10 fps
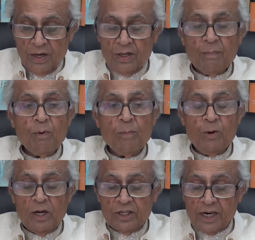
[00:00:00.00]
the
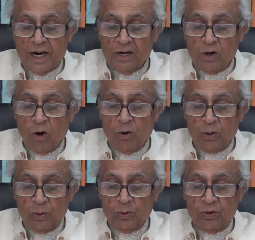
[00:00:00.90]
population had
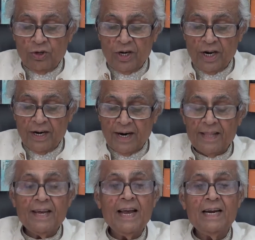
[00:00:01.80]
grown to
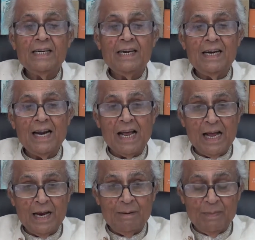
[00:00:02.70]

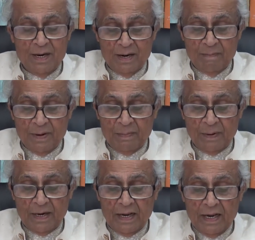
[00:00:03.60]
389 million
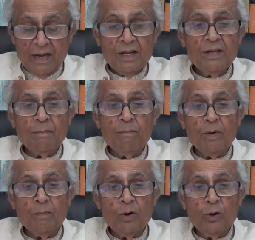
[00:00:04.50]
people. The
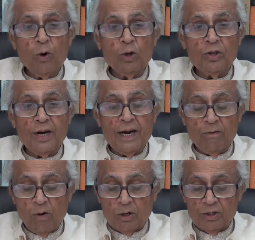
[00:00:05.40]
growth rate
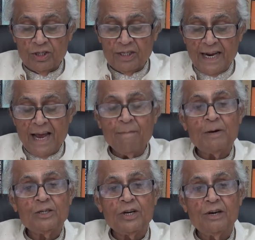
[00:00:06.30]
was
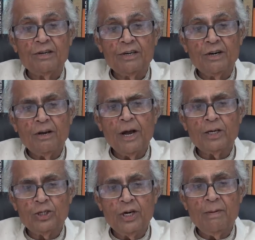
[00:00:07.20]
10%.
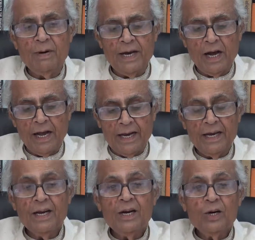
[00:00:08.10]
Extremely high.
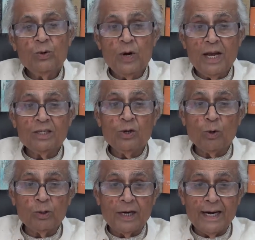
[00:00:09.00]
Today's
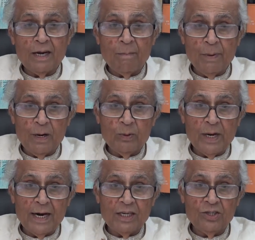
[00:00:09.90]
growth rate compared to
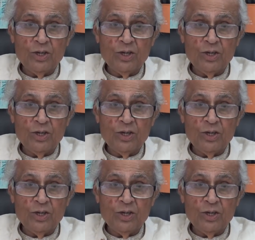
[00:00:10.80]
that is